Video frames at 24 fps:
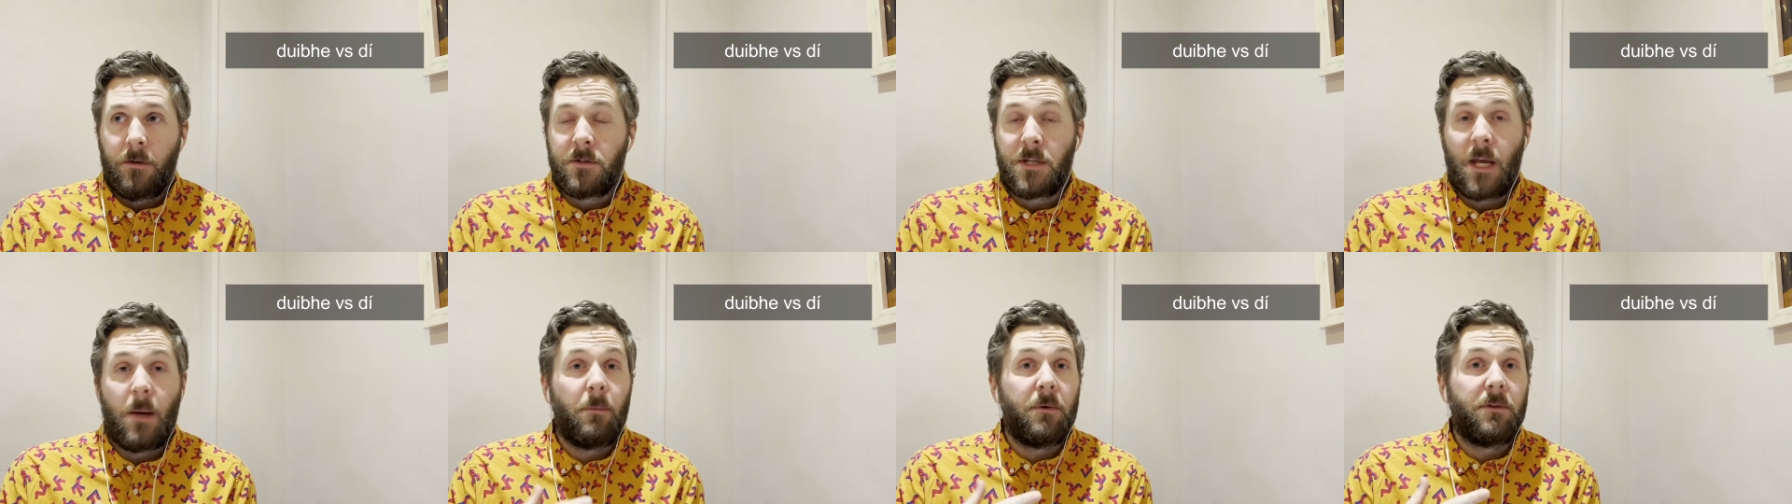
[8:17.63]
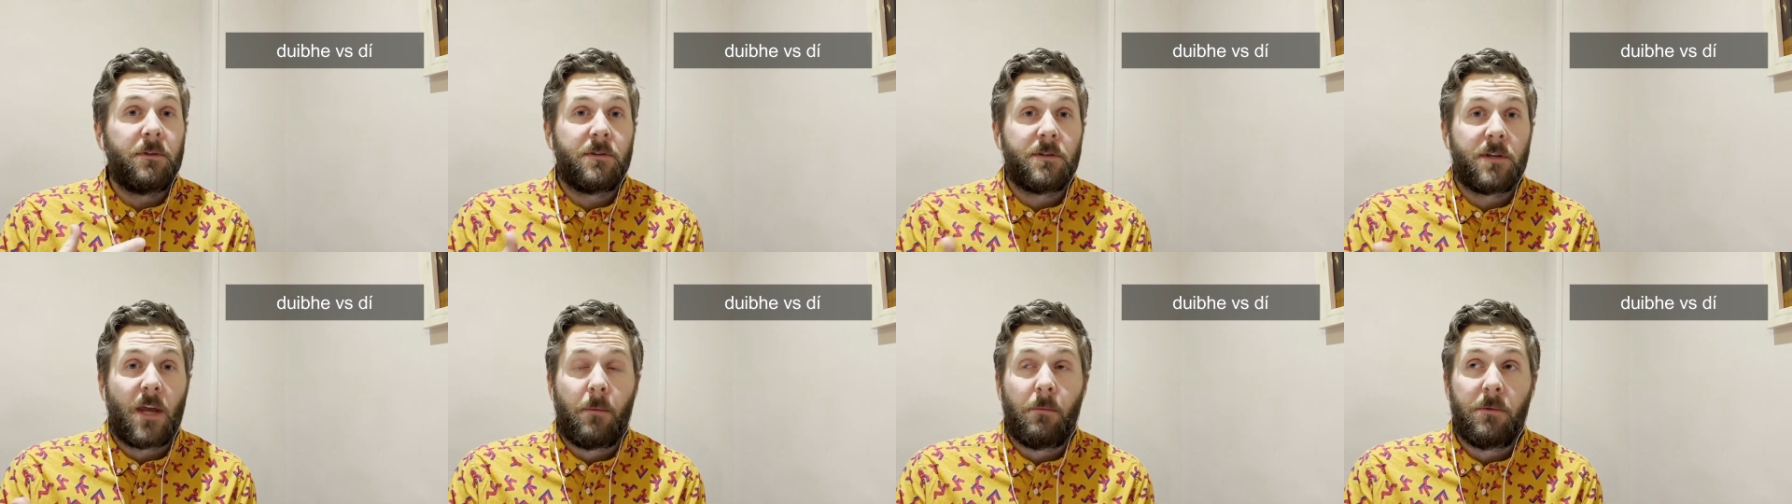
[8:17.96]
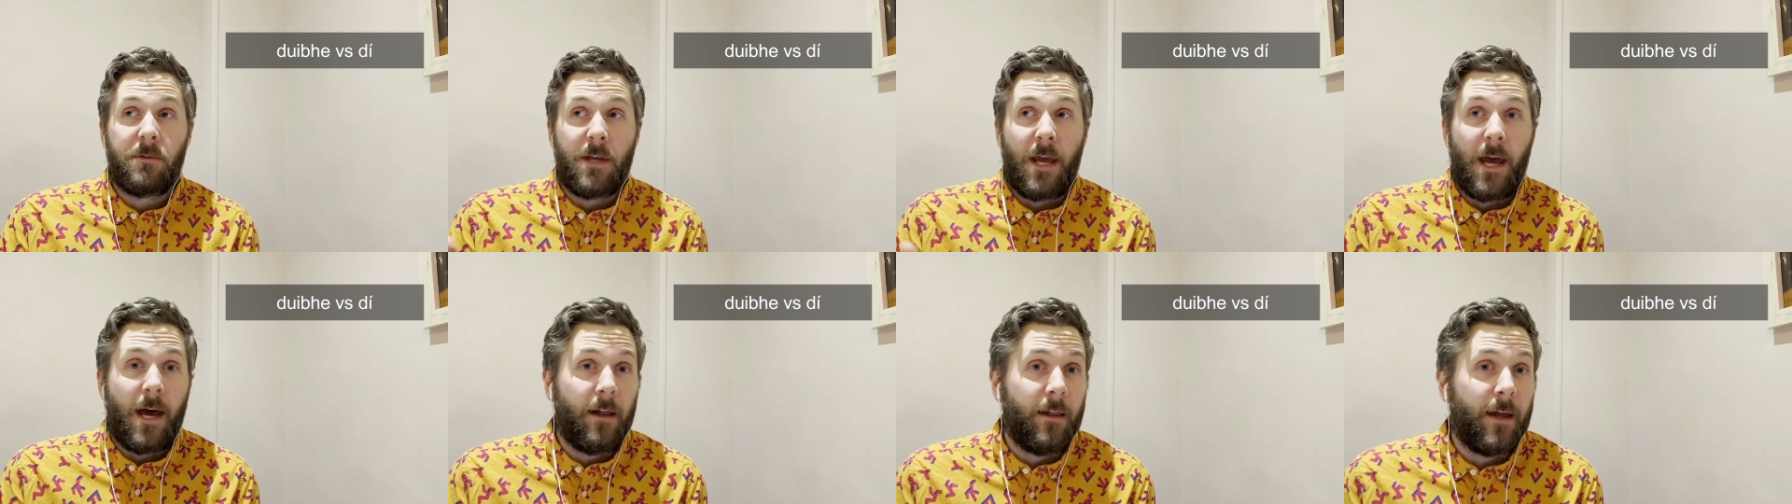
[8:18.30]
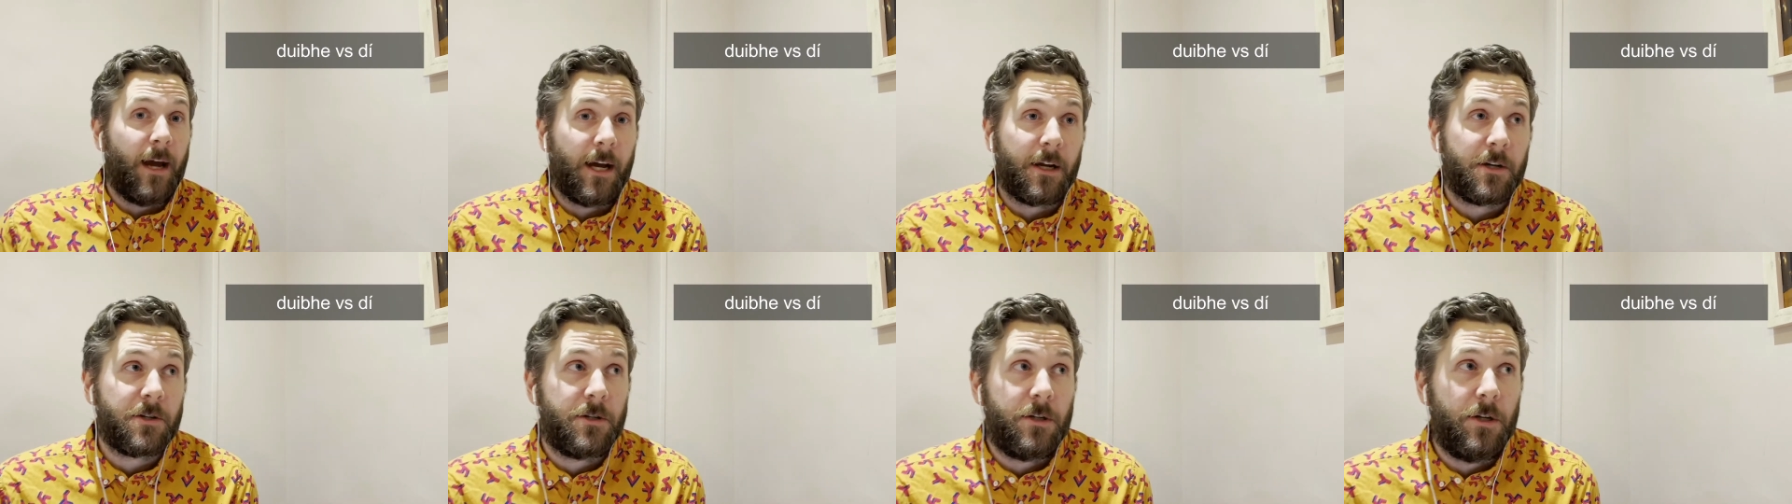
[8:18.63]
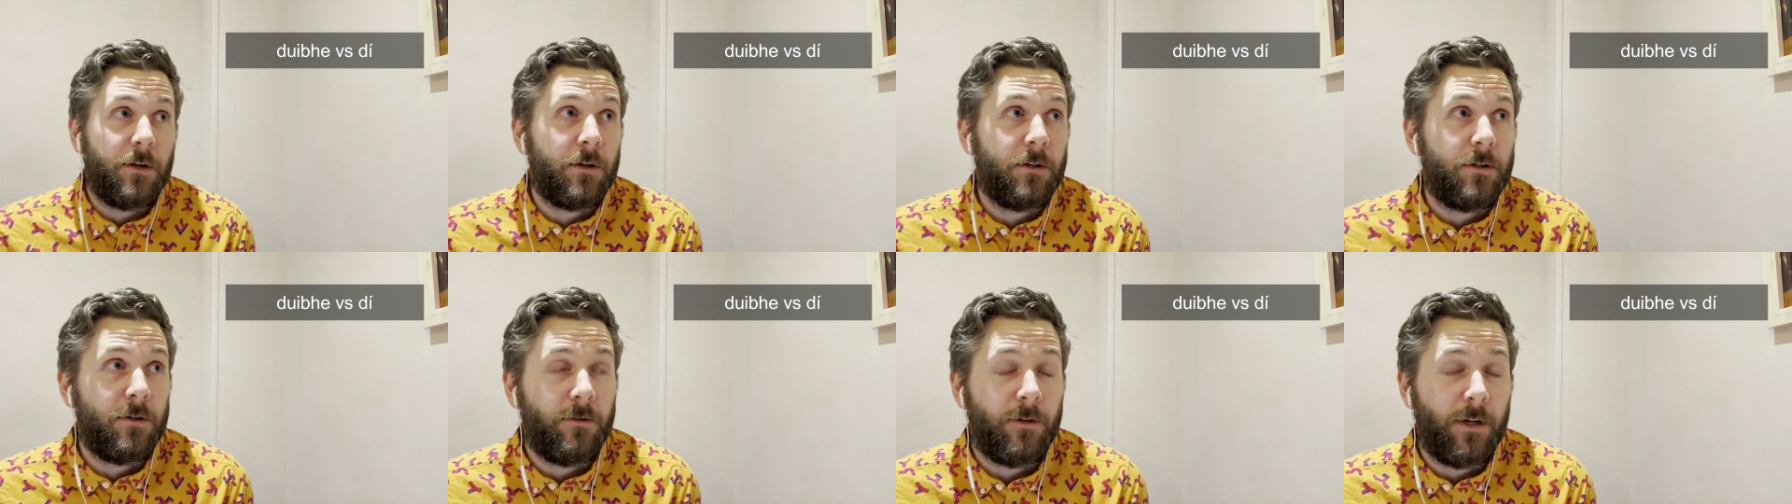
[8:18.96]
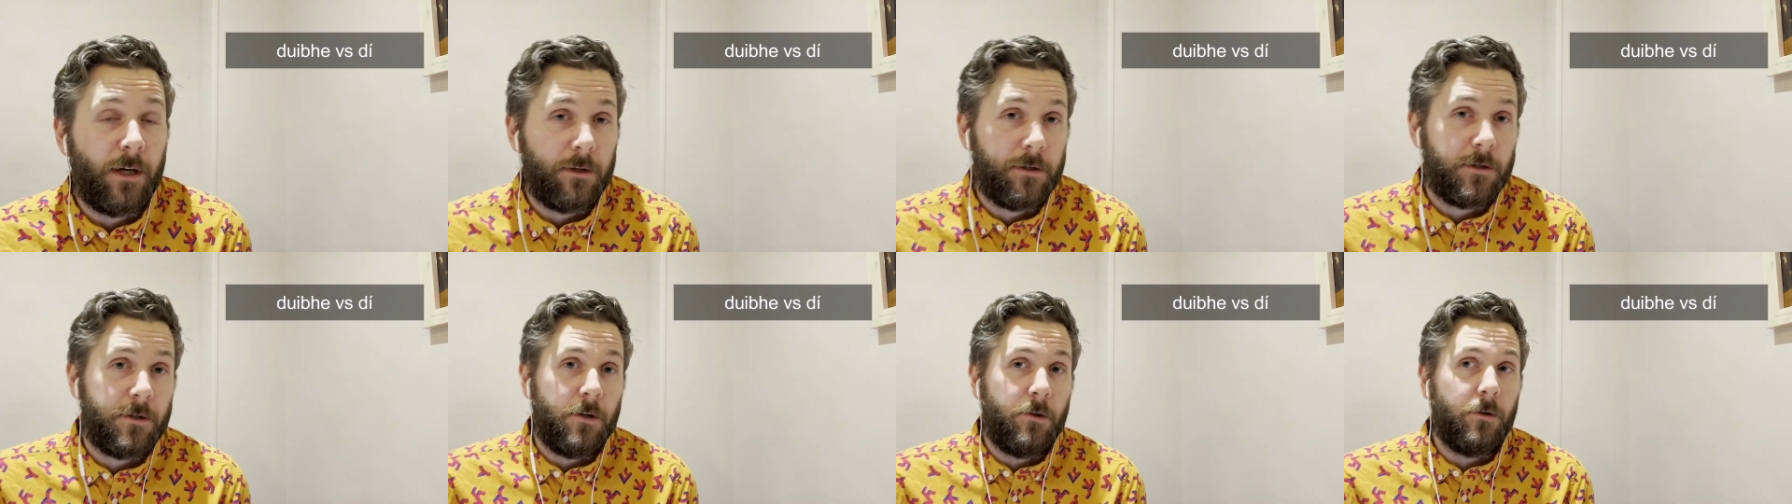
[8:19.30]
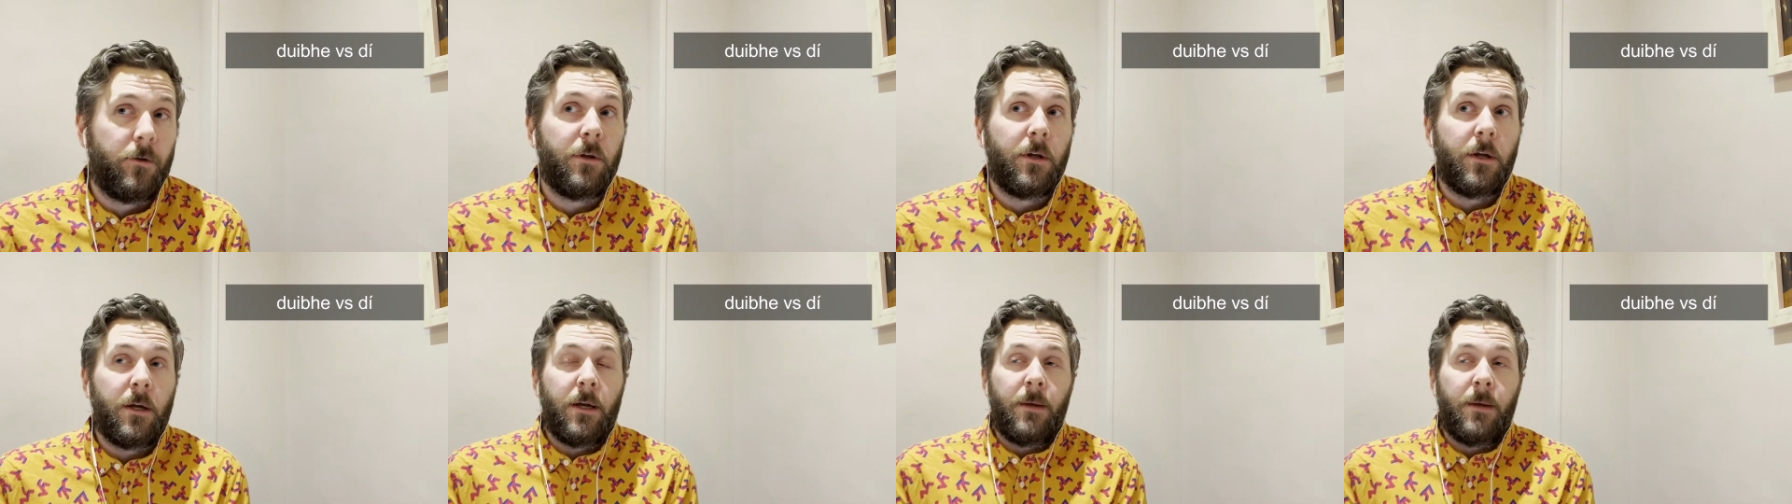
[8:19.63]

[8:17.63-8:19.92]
Same with the L. Actually, you can do that too.